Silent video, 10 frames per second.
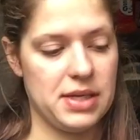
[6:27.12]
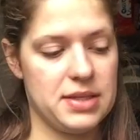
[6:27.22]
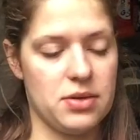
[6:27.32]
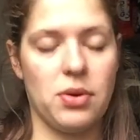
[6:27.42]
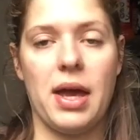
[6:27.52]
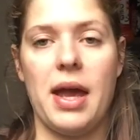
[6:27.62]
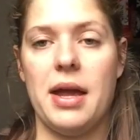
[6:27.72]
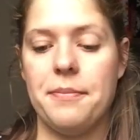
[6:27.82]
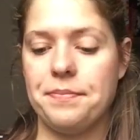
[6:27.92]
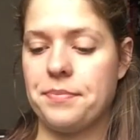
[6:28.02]
it's
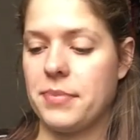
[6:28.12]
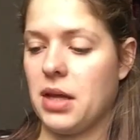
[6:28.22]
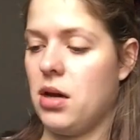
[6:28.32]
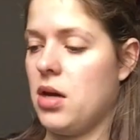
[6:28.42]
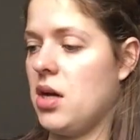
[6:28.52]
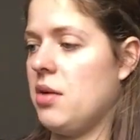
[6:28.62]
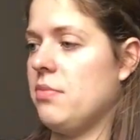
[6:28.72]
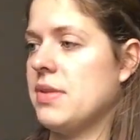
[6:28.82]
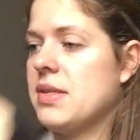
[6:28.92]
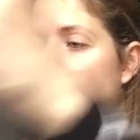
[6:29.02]
okay.
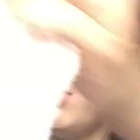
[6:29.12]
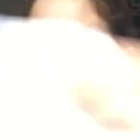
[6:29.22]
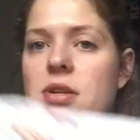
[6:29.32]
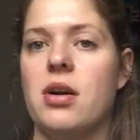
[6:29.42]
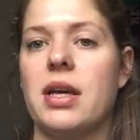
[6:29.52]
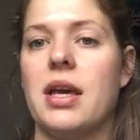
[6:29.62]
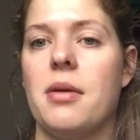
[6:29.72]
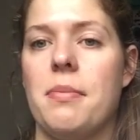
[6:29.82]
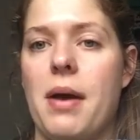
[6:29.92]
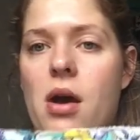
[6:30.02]
So I'm talking
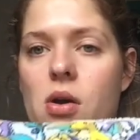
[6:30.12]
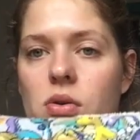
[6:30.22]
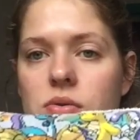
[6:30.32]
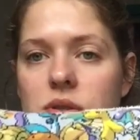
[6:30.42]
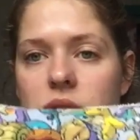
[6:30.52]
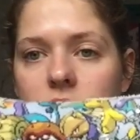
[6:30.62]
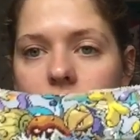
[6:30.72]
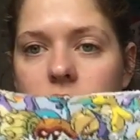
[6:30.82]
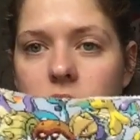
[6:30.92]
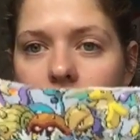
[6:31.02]
about
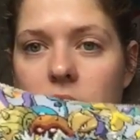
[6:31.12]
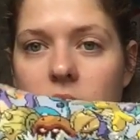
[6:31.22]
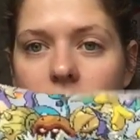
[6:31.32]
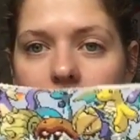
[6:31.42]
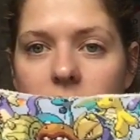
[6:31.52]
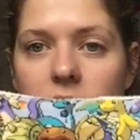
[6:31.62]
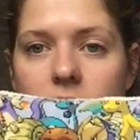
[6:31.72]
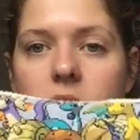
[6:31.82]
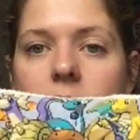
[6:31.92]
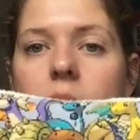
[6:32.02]

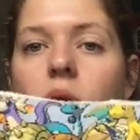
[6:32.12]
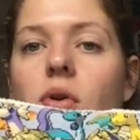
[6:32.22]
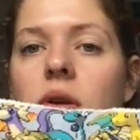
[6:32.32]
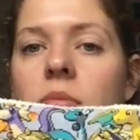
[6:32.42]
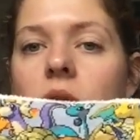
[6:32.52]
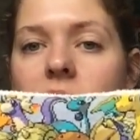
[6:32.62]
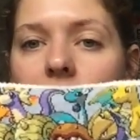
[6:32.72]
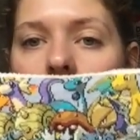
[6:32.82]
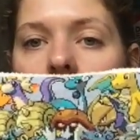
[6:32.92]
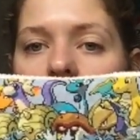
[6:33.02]
the Pokemon
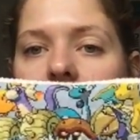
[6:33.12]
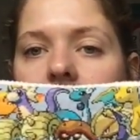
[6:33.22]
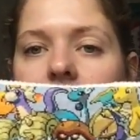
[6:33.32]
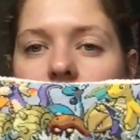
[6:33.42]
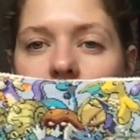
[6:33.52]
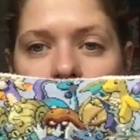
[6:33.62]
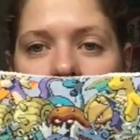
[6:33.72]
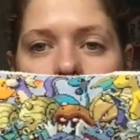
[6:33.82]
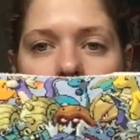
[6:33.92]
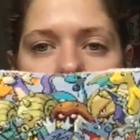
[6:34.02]
cross stitch from
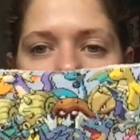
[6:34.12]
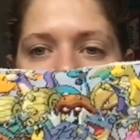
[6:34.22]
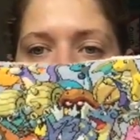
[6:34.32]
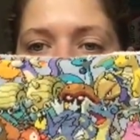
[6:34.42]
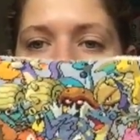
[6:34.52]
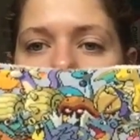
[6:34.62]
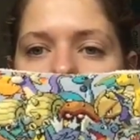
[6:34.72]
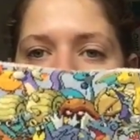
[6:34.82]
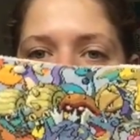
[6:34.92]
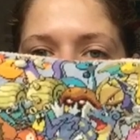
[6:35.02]
Sprite Stitch.
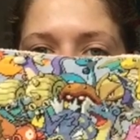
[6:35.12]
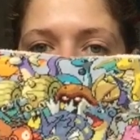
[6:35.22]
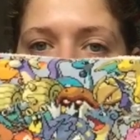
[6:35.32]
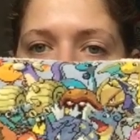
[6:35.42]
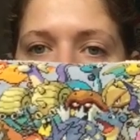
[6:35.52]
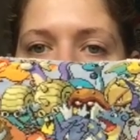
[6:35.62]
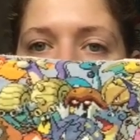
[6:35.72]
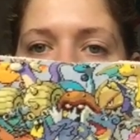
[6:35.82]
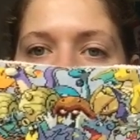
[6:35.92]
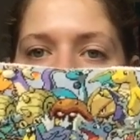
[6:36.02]

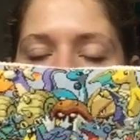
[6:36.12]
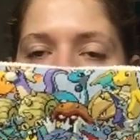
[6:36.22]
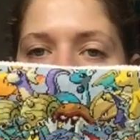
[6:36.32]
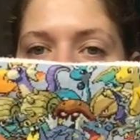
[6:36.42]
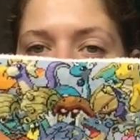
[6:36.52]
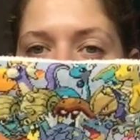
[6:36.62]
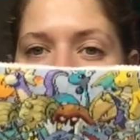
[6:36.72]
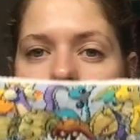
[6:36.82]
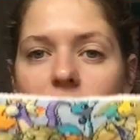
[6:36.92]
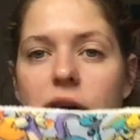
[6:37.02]
And this is
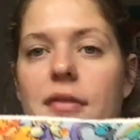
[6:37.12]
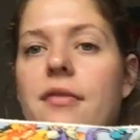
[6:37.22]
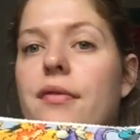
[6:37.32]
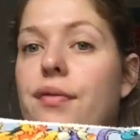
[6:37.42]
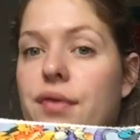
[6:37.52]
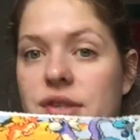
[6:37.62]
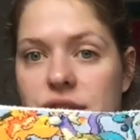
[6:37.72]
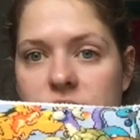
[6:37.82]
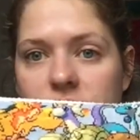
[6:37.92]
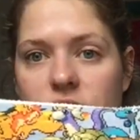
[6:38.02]
the
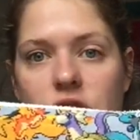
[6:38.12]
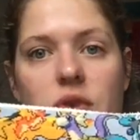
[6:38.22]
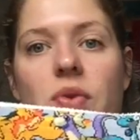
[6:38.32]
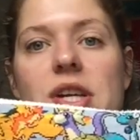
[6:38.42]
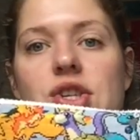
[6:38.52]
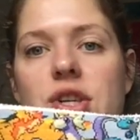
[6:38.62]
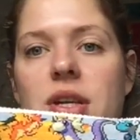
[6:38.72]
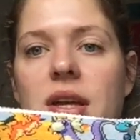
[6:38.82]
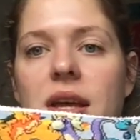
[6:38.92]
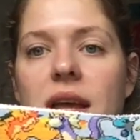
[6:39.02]
first
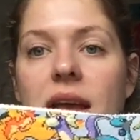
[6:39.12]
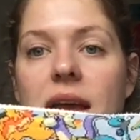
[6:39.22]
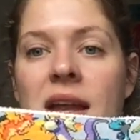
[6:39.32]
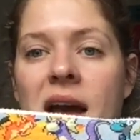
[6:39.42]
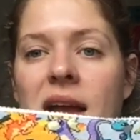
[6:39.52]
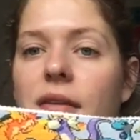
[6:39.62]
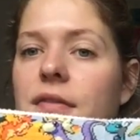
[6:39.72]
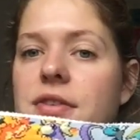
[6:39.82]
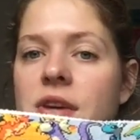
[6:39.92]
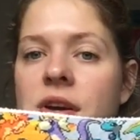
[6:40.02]
generation. And I
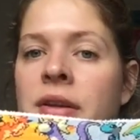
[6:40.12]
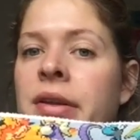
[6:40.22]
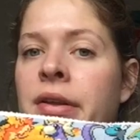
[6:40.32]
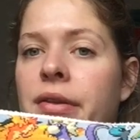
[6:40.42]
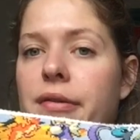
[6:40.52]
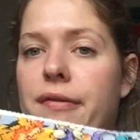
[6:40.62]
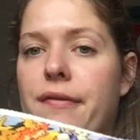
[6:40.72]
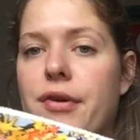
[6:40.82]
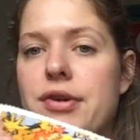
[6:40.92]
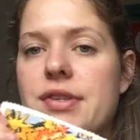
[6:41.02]
have done the
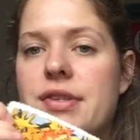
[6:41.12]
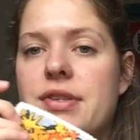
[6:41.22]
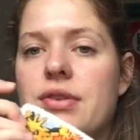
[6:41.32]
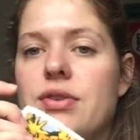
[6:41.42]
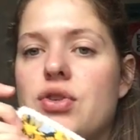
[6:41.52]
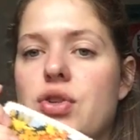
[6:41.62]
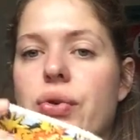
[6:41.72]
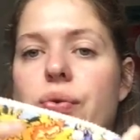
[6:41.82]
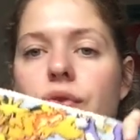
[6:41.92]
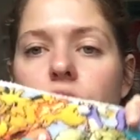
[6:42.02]
first
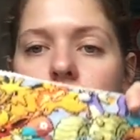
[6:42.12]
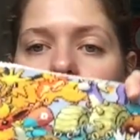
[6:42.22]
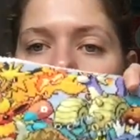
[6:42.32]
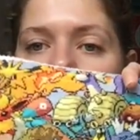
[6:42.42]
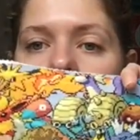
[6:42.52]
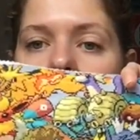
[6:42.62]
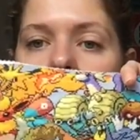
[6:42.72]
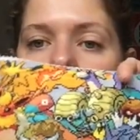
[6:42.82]
two rows,